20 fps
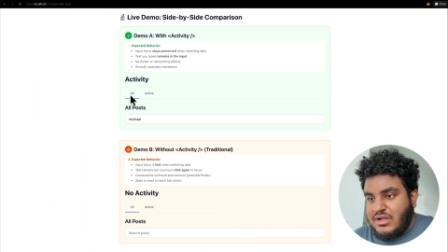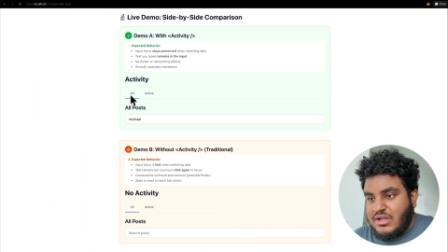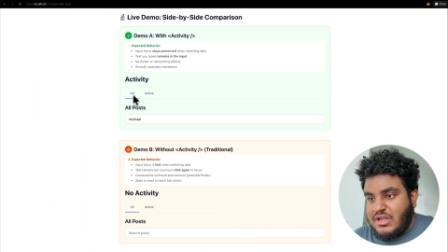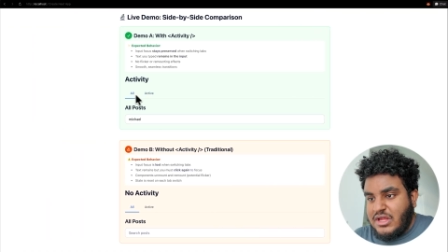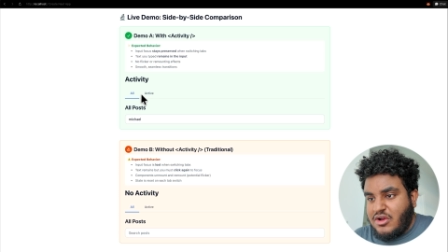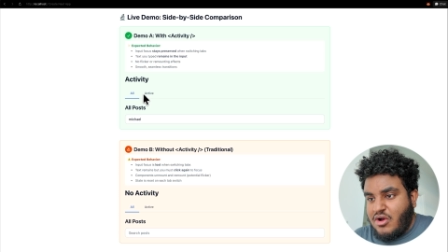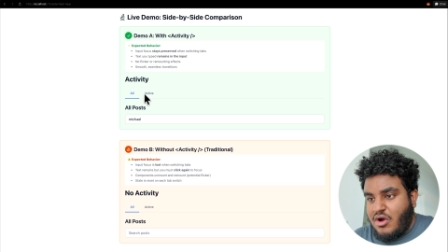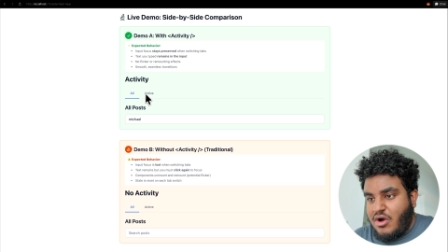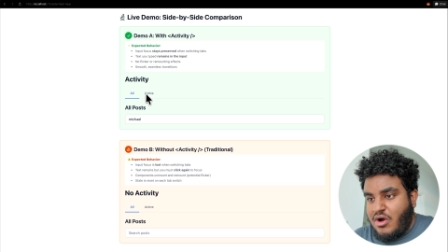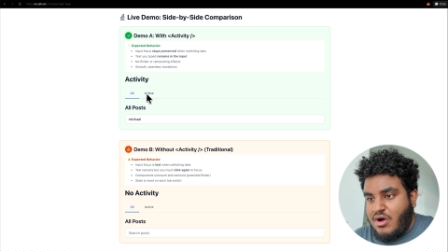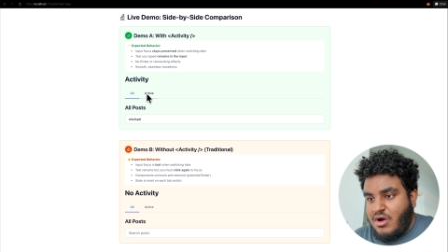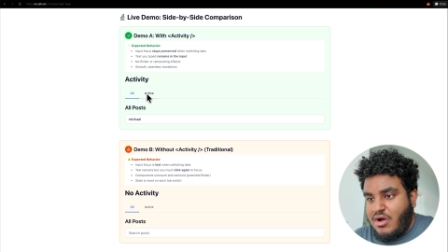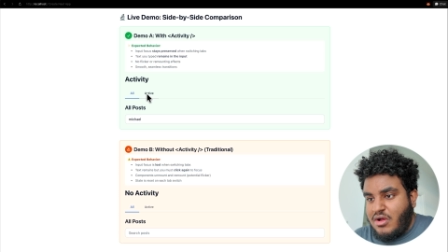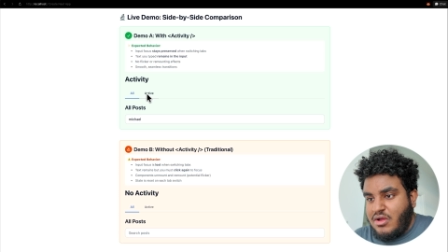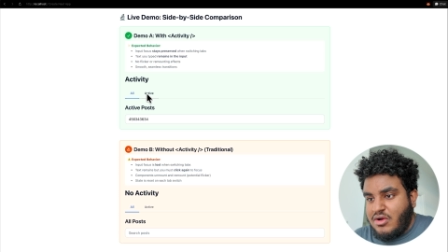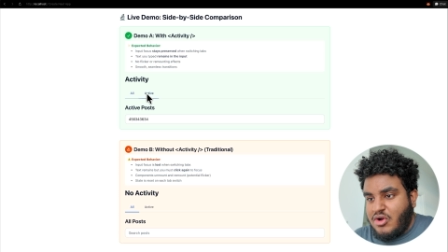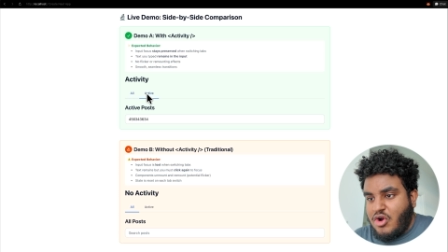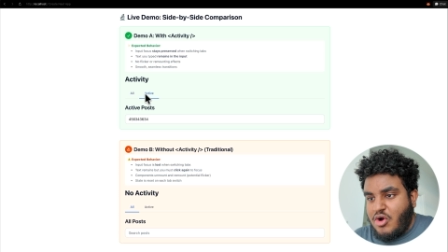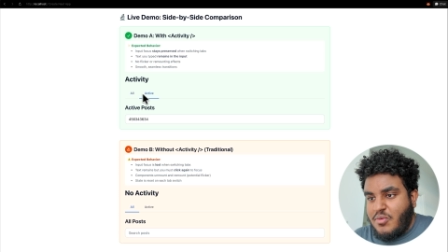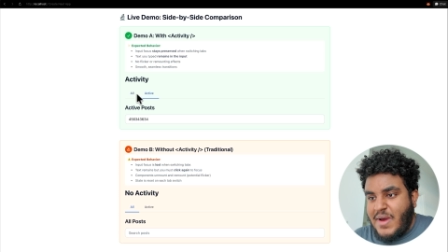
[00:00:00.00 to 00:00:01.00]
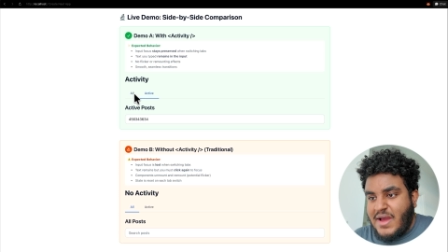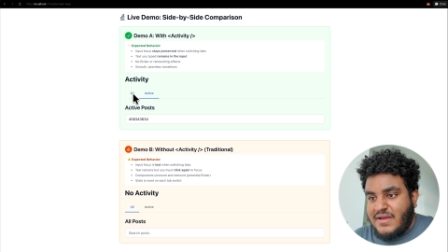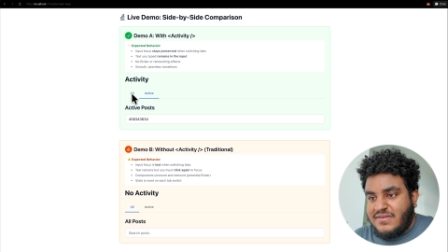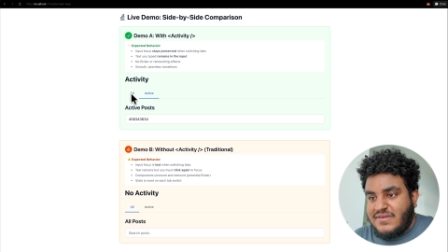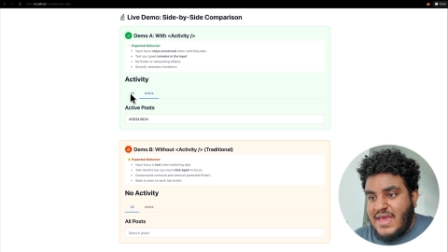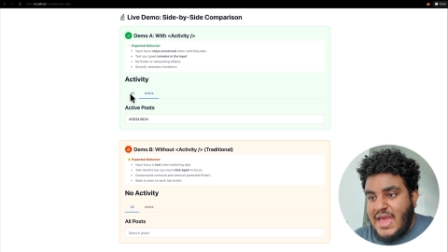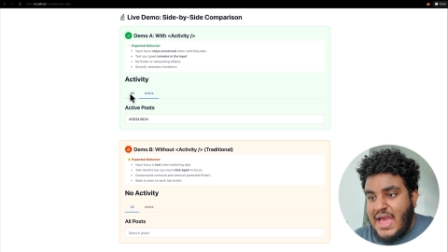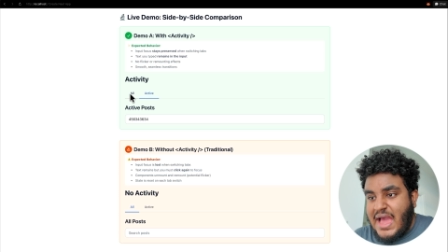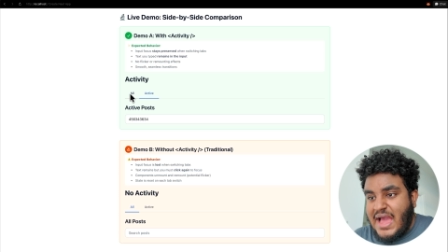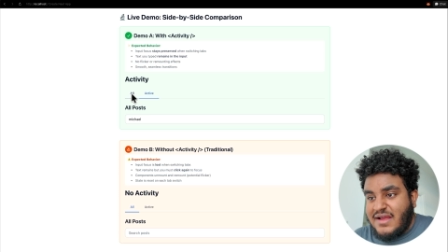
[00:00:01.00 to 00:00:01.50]
click all, go back
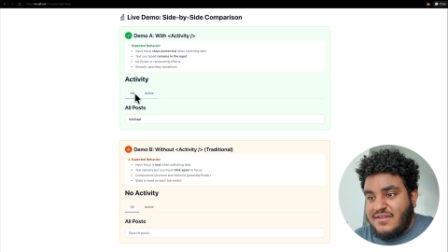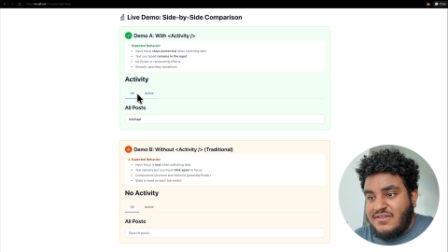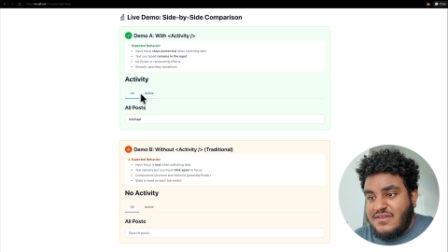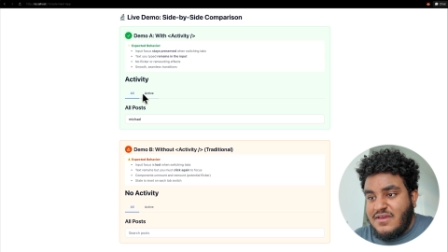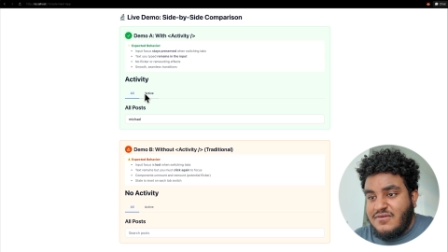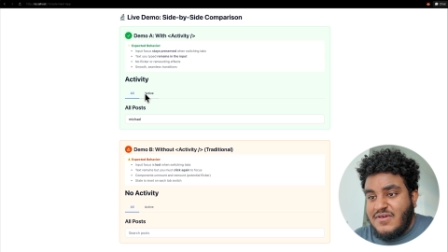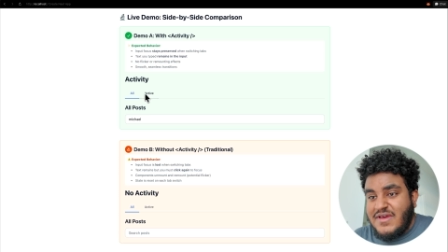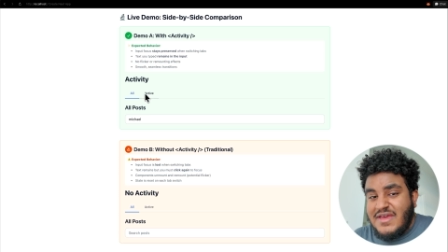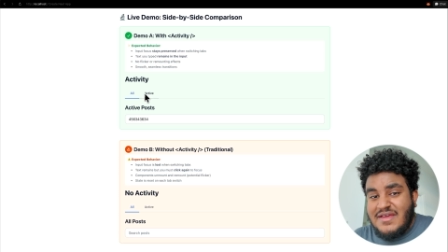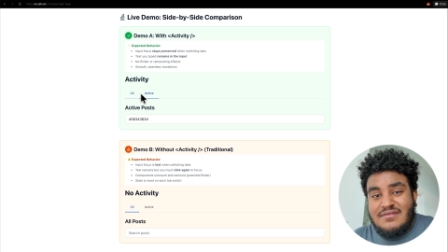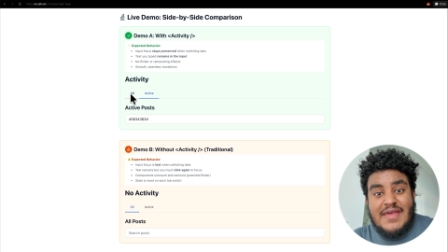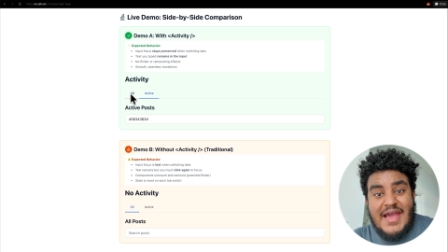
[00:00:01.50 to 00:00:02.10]
to active,